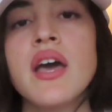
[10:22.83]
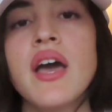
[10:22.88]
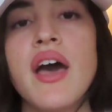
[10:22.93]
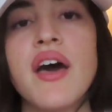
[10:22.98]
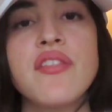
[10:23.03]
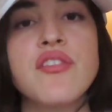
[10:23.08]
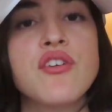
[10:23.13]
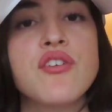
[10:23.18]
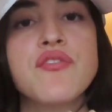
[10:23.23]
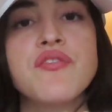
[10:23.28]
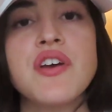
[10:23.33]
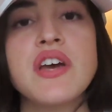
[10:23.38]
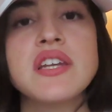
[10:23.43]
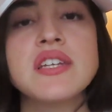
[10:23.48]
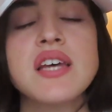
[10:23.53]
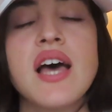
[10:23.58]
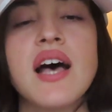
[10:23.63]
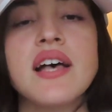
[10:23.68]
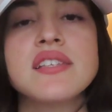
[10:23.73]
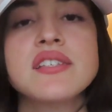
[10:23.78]
And they're
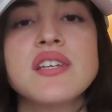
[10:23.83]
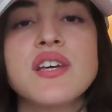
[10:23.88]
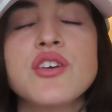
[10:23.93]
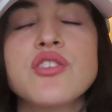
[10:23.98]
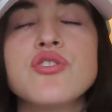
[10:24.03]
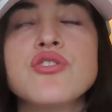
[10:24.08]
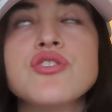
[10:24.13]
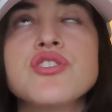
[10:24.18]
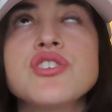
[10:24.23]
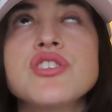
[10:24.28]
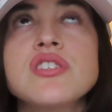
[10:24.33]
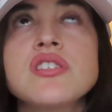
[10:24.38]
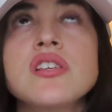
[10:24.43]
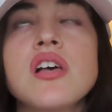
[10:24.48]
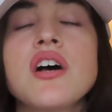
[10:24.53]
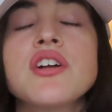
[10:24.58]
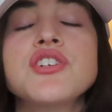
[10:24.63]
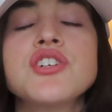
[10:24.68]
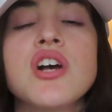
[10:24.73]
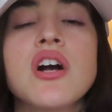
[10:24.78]
fantastic. They're
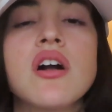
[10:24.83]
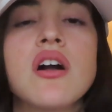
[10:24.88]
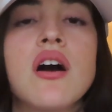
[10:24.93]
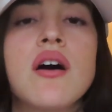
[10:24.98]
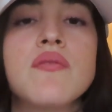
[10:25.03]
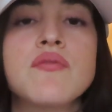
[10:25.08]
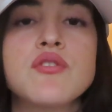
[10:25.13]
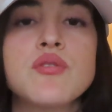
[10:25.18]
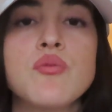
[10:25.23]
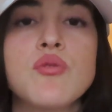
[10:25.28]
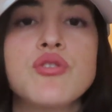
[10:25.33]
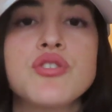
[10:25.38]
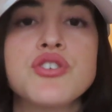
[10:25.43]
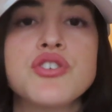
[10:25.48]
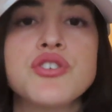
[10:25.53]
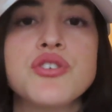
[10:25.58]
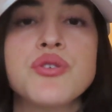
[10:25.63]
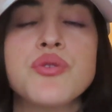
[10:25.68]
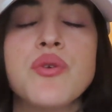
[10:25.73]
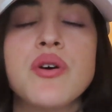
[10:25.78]
such a comfortable
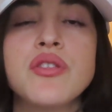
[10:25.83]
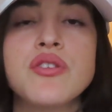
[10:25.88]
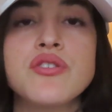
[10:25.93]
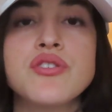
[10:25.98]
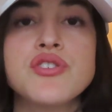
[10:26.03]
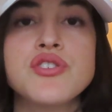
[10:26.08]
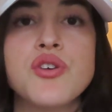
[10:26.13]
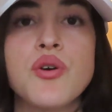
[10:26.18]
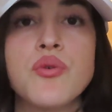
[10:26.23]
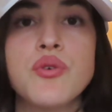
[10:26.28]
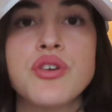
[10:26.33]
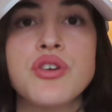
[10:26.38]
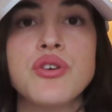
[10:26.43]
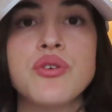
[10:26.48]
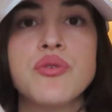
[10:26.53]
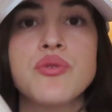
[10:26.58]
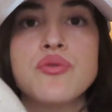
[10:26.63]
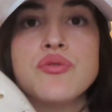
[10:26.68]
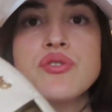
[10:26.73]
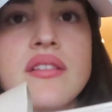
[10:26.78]
shoe and they're so
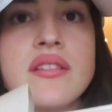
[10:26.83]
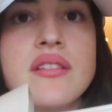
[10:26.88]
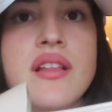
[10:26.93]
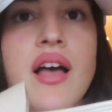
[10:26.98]
cute.